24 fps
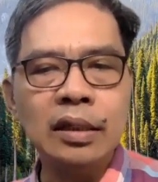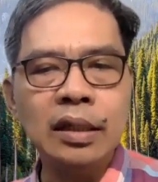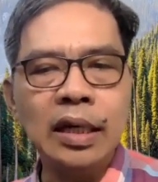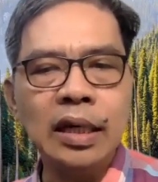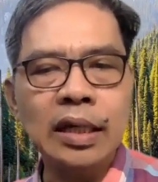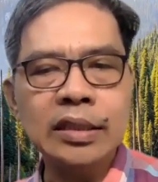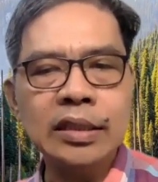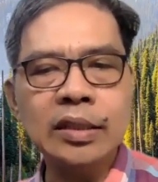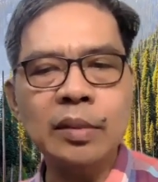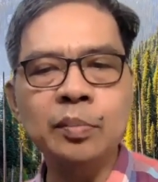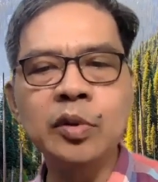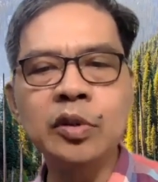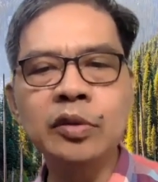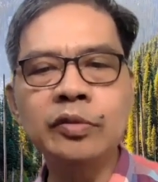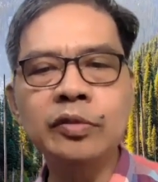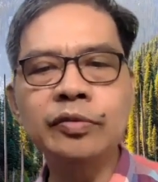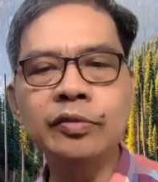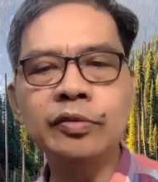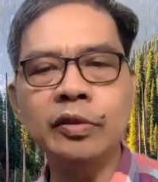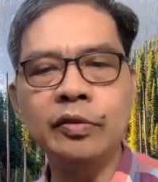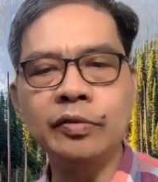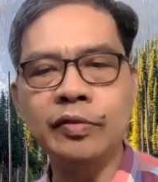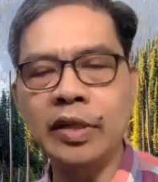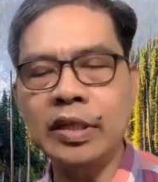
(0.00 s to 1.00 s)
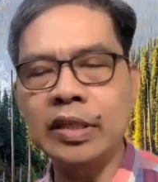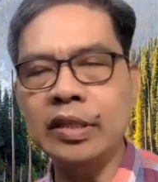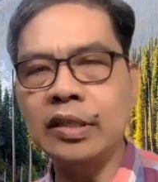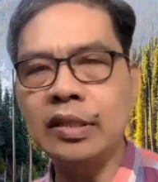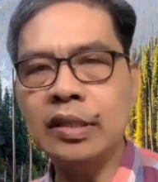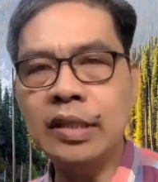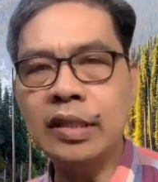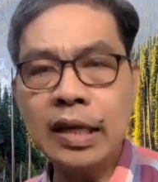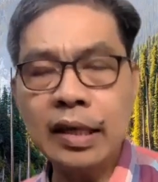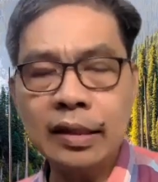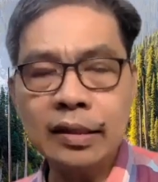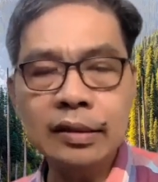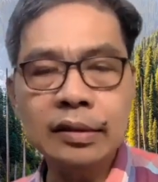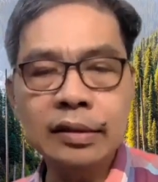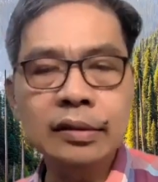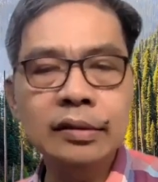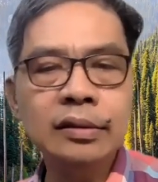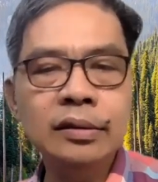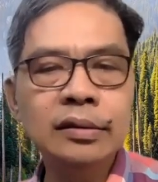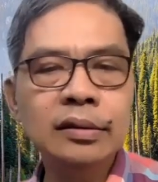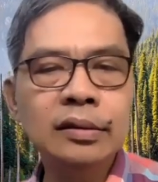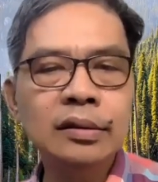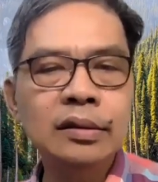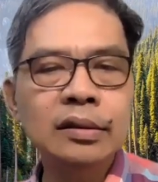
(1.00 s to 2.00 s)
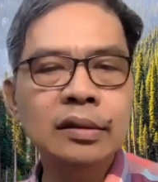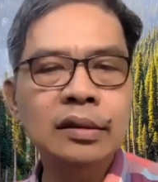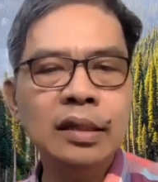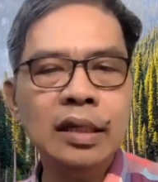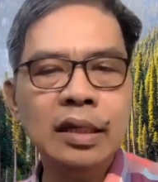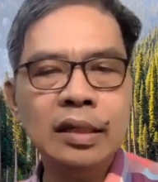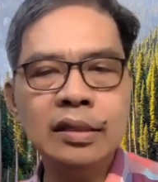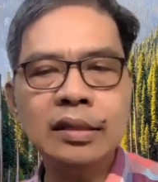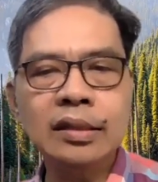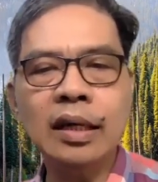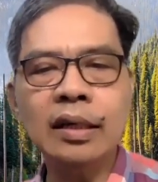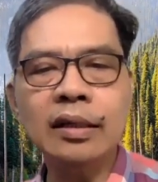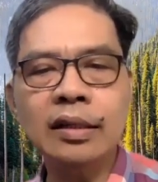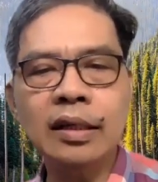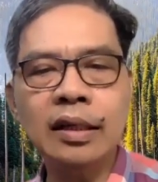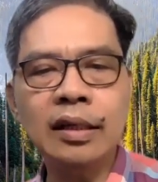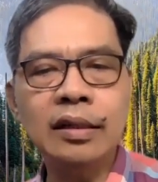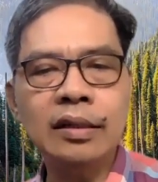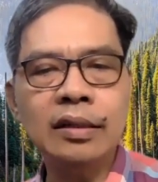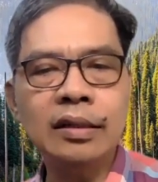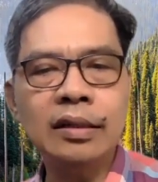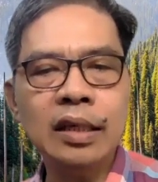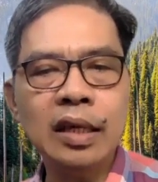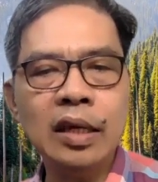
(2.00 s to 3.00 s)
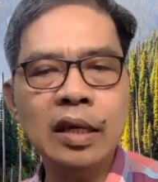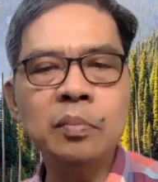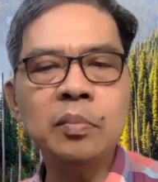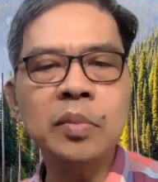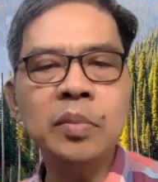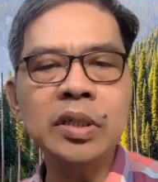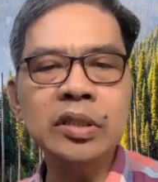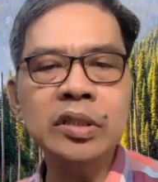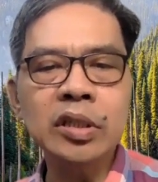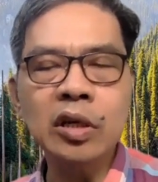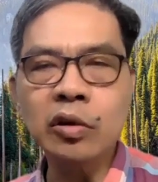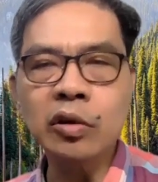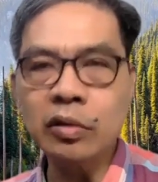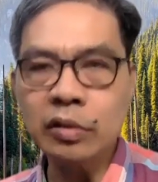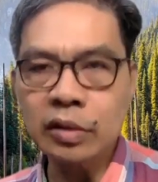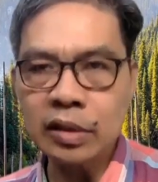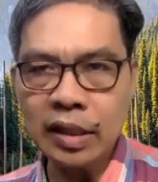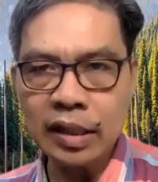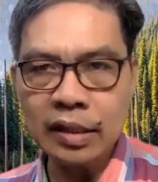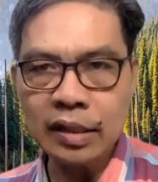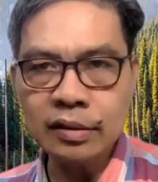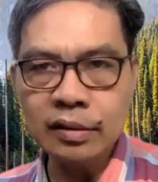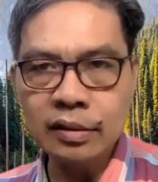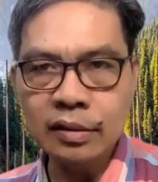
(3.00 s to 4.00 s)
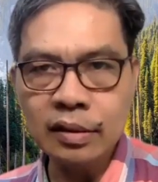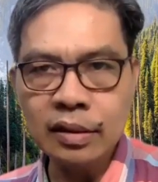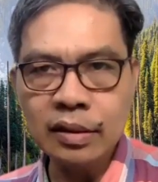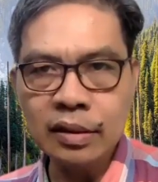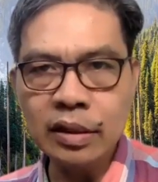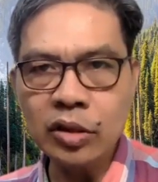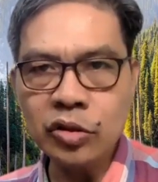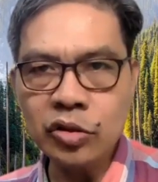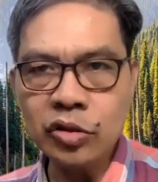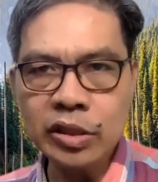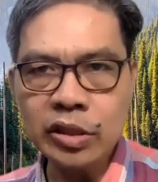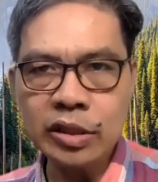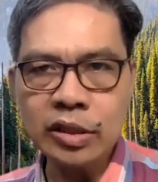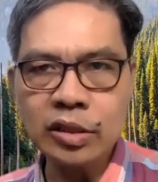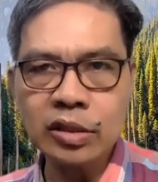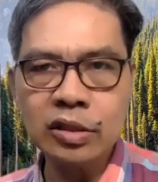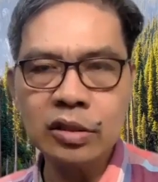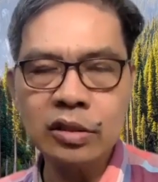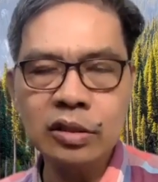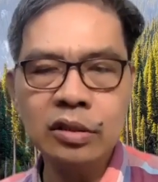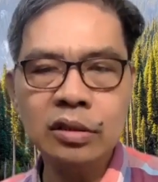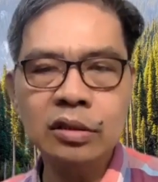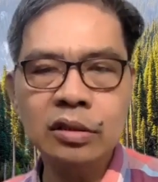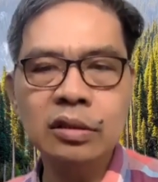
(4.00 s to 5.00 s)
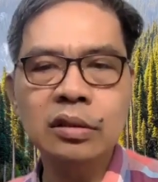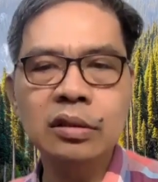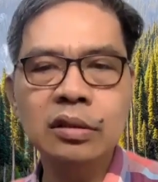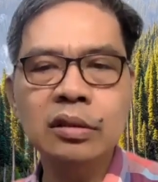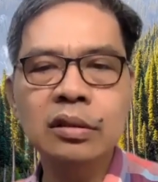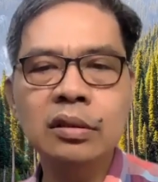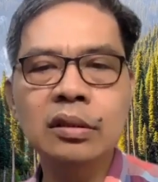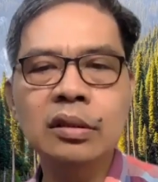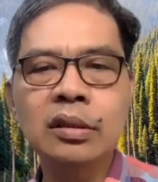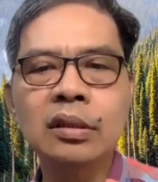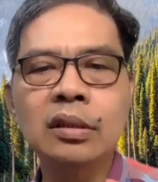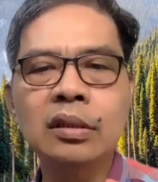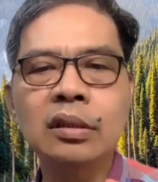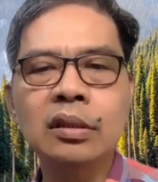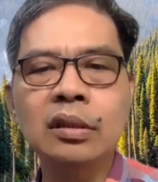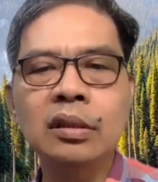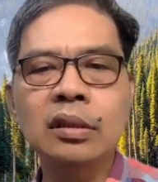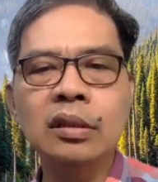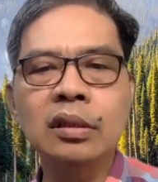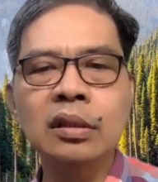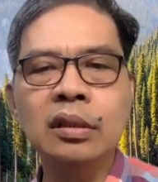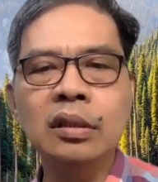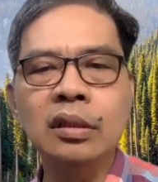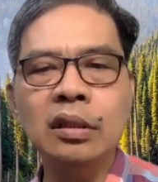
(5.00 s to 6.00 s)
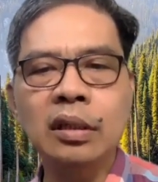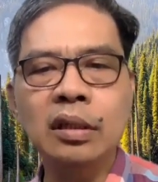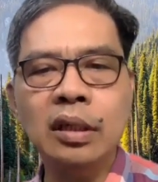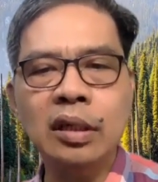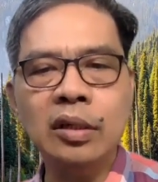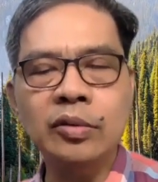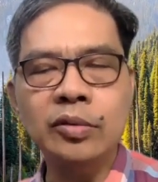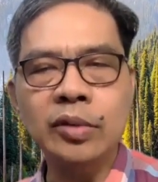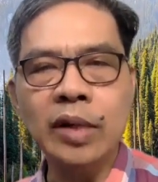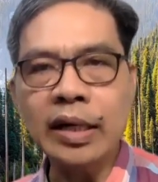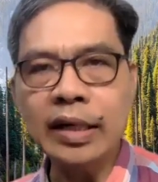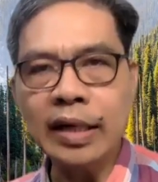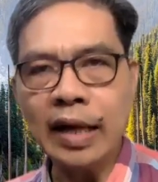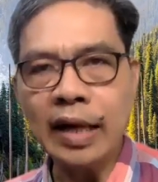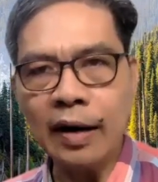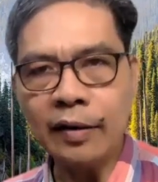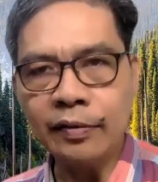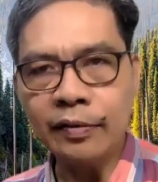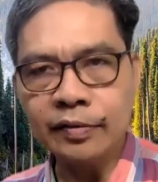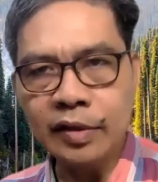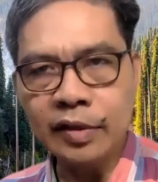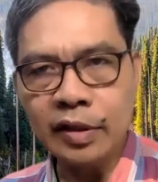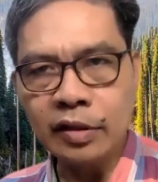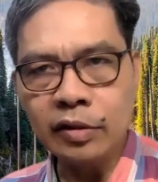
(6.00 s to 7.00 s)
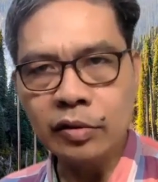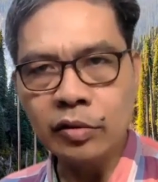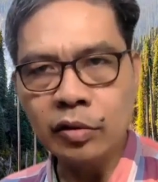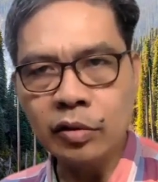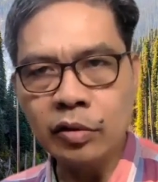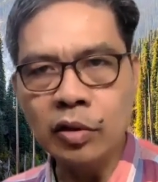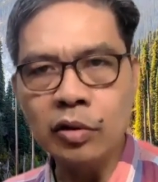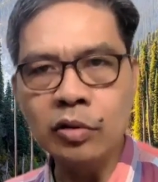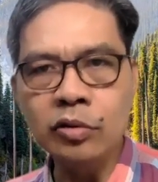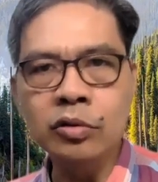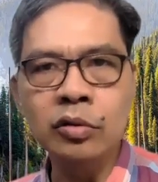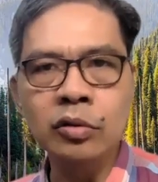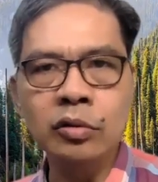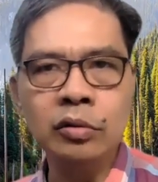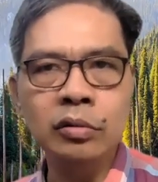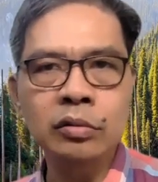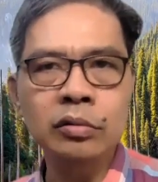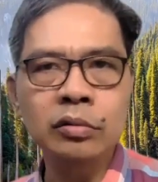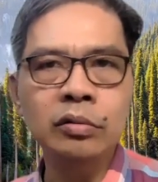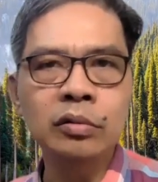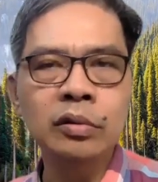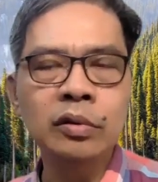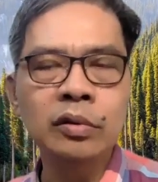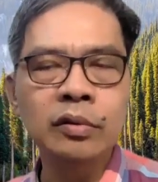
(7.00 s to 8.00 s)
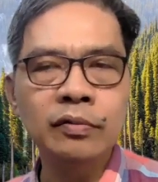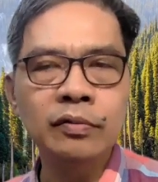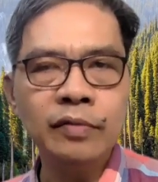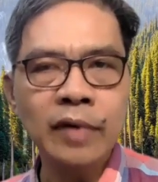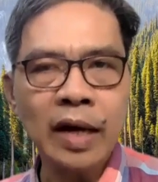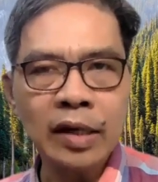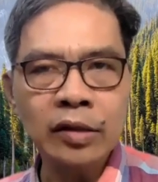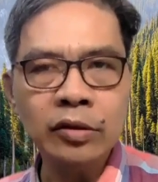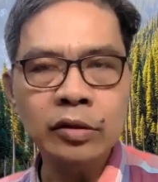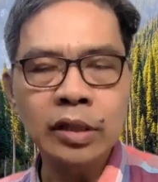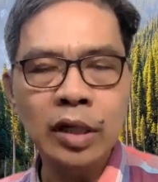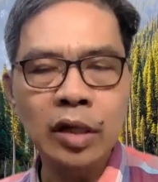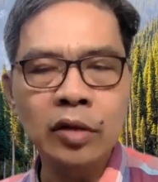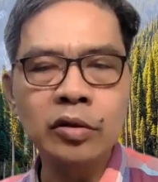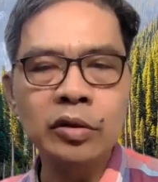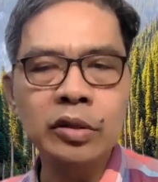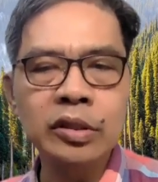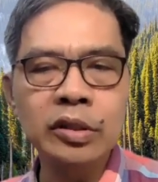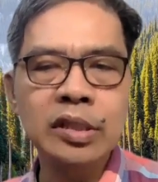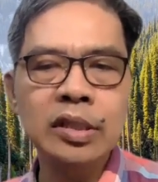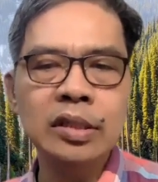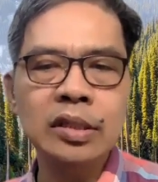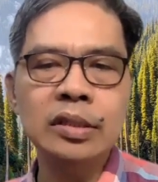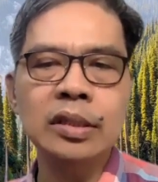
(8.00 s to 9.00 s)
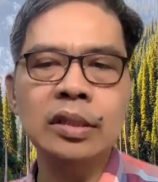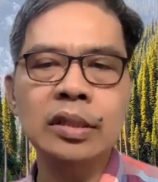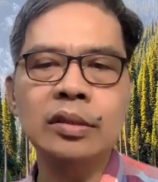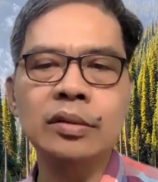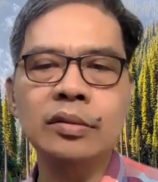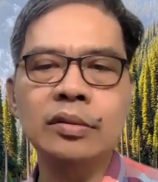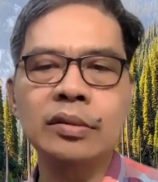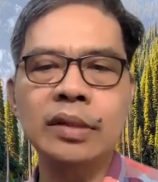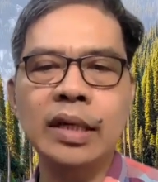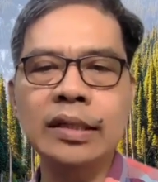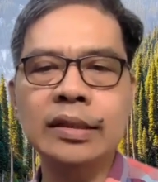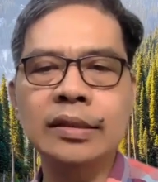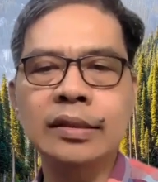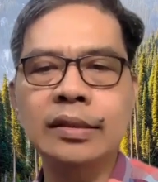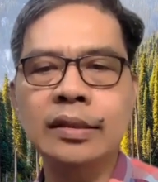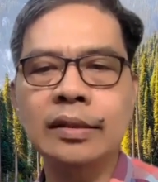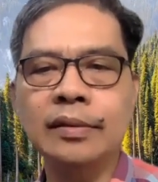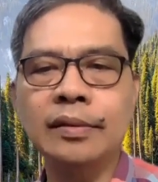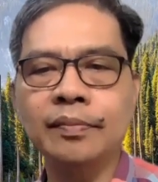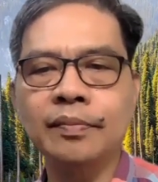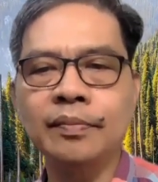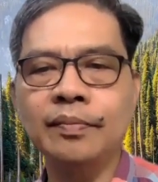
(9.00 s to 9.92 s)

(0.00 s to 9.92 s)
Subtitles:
As a proof of his zeal, he said here he persecuted the church. He ran after to those who followed the Lord Jesus Christ.